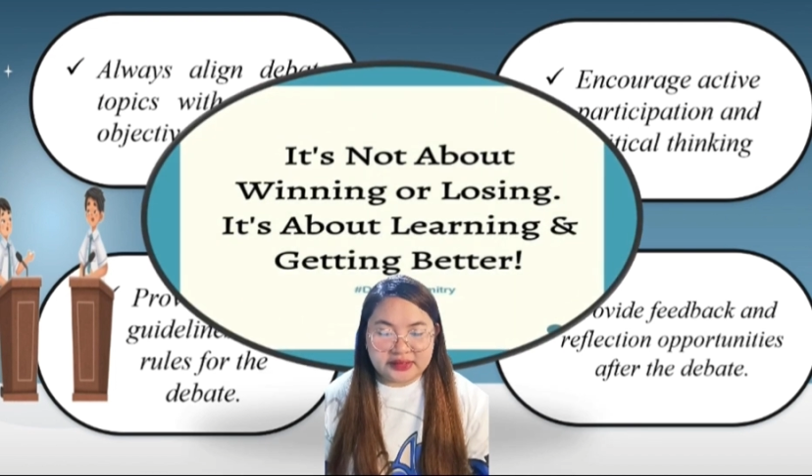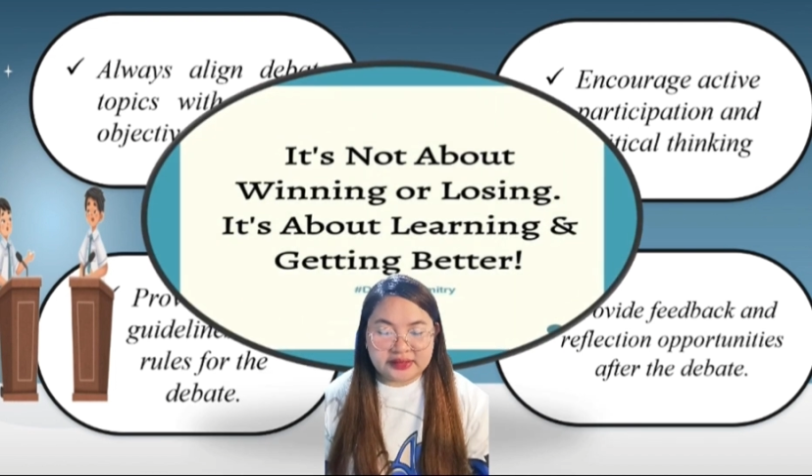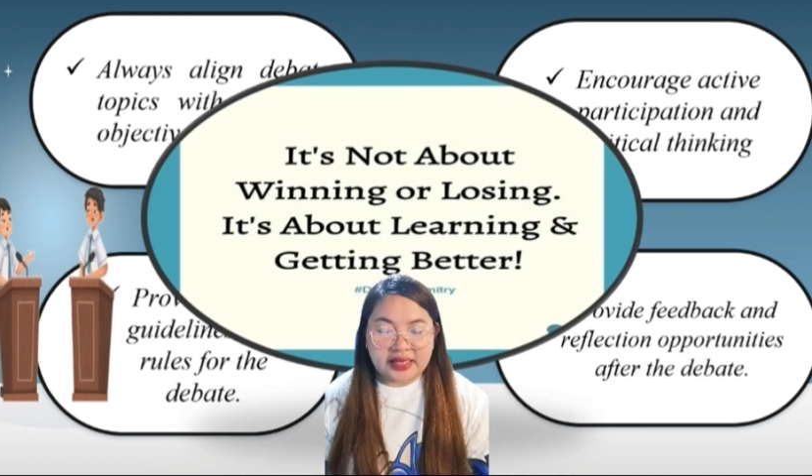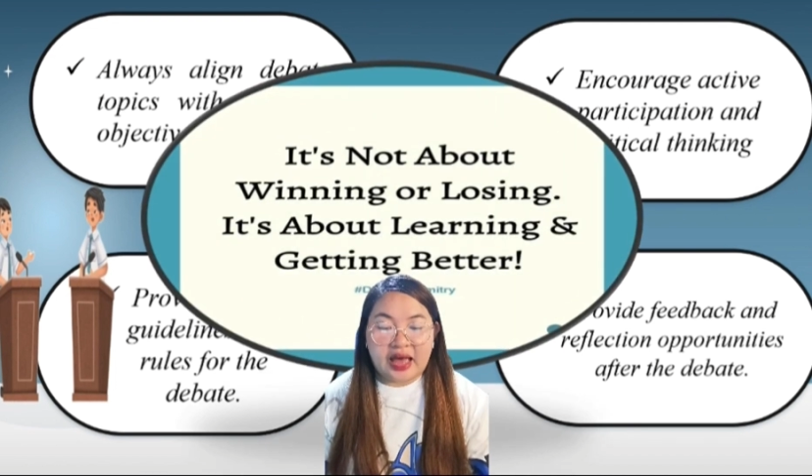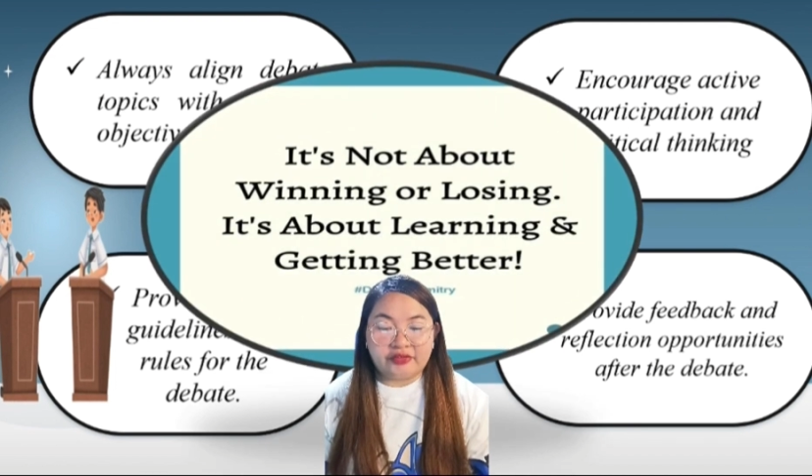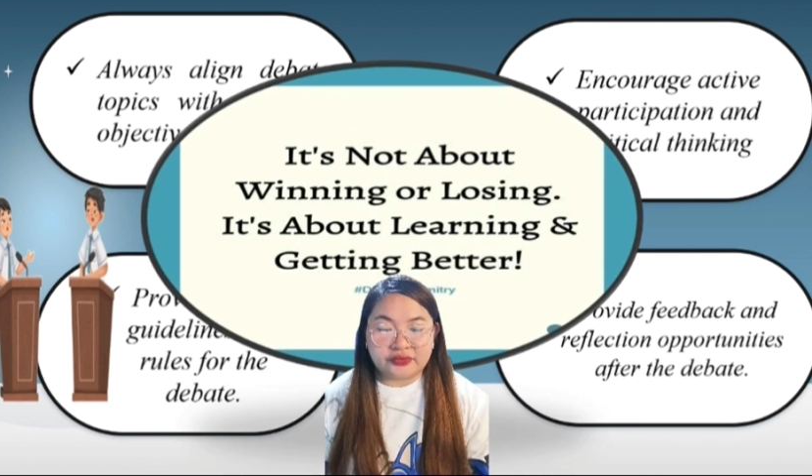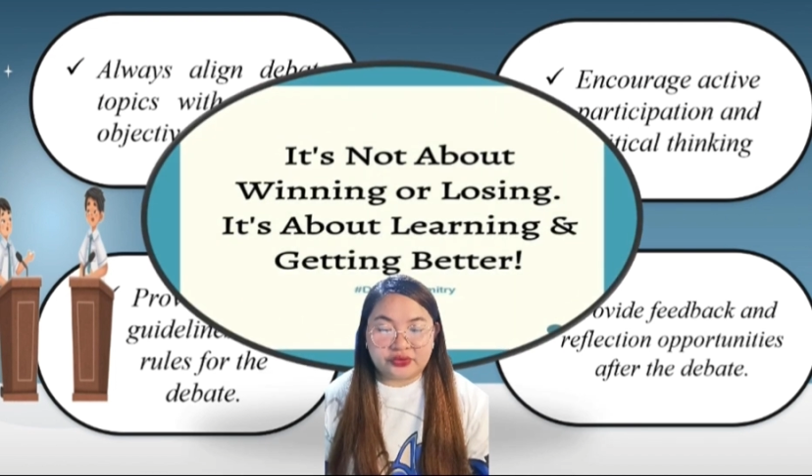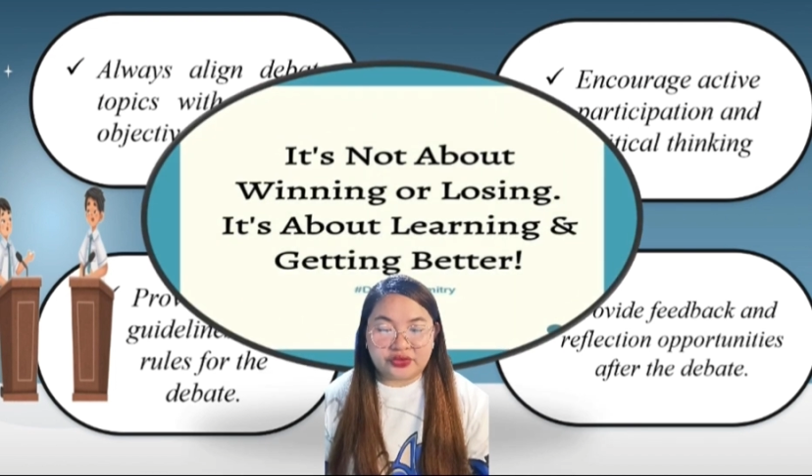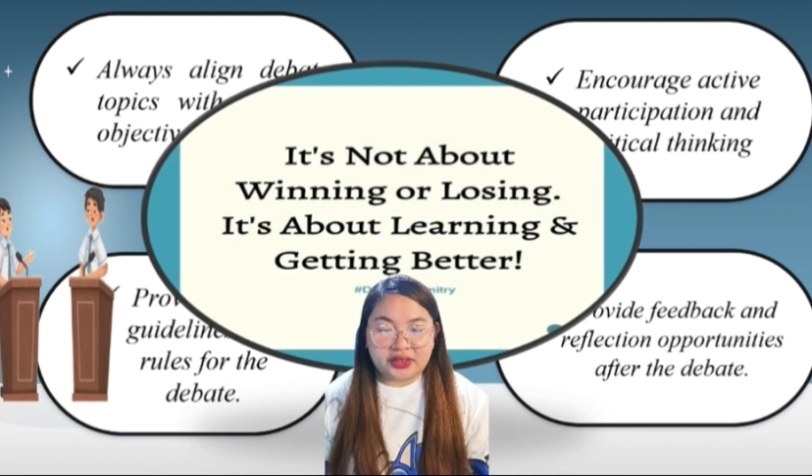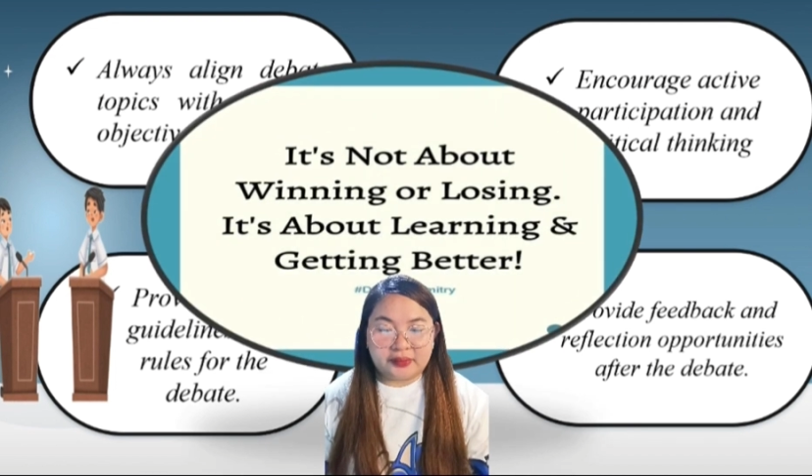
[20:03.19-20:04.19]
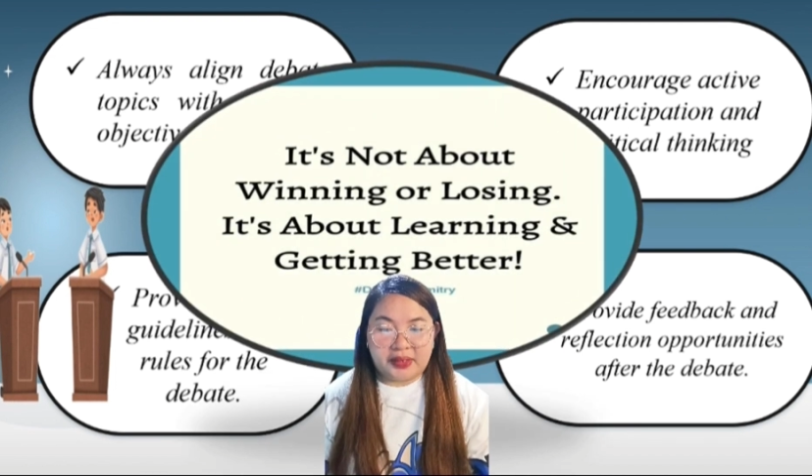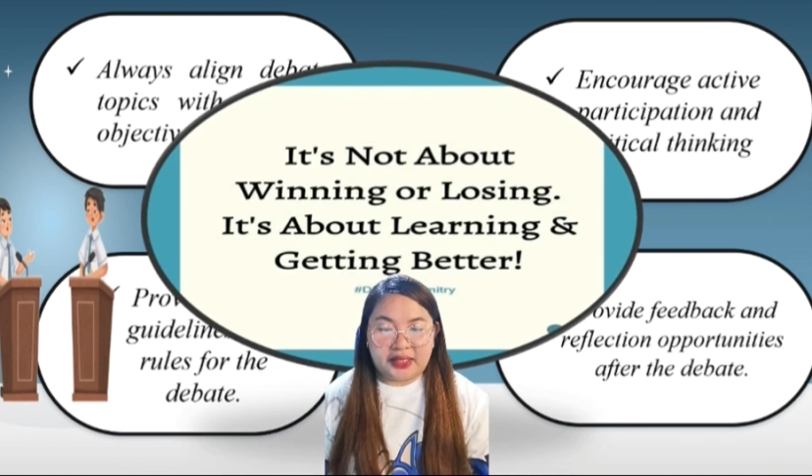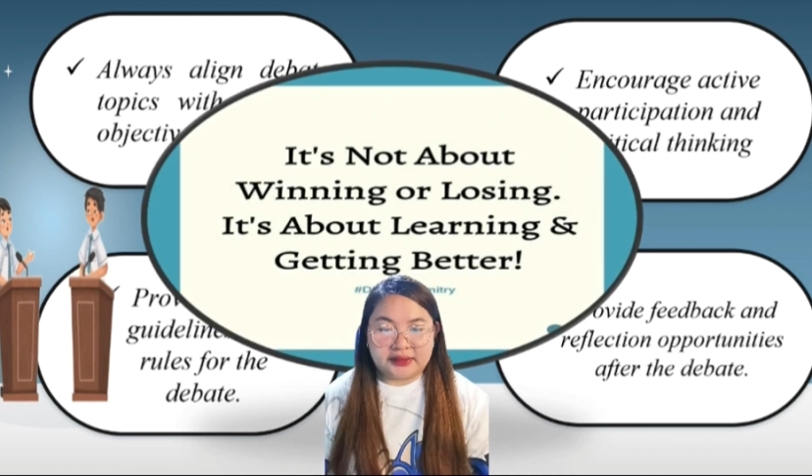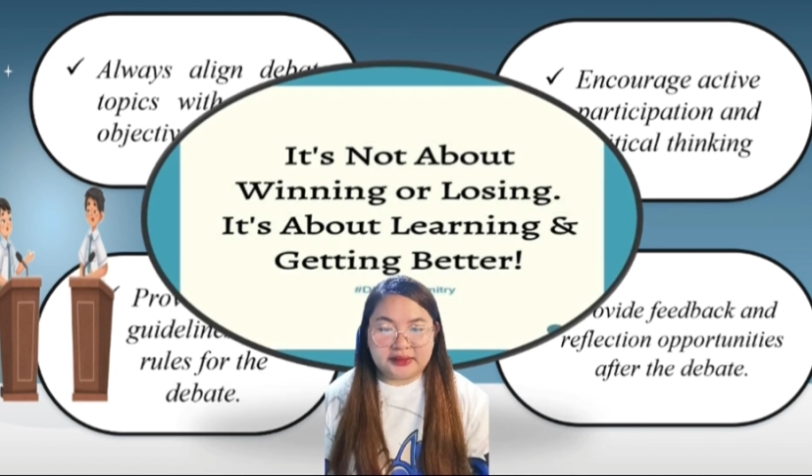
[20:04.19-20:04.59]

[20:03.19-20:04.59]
after the debate.